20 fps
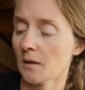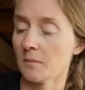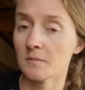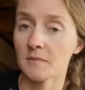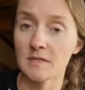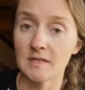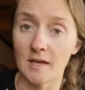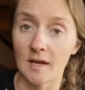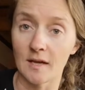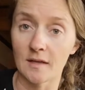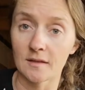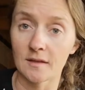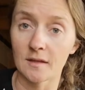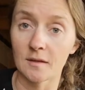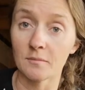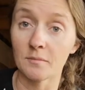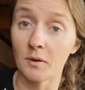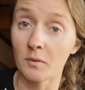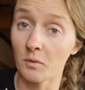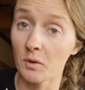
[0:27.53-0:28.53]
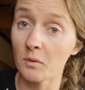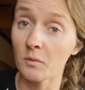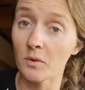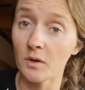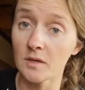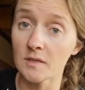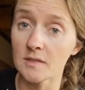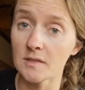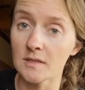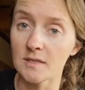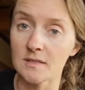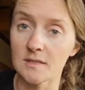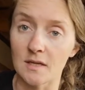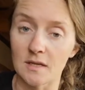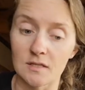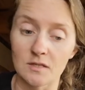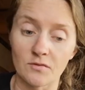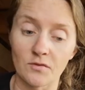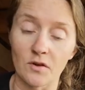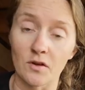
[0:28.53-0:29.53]
sadly, but we were
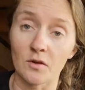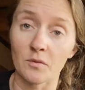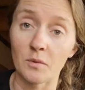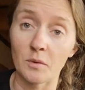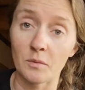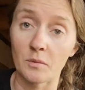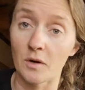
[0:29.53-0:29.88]
successful. We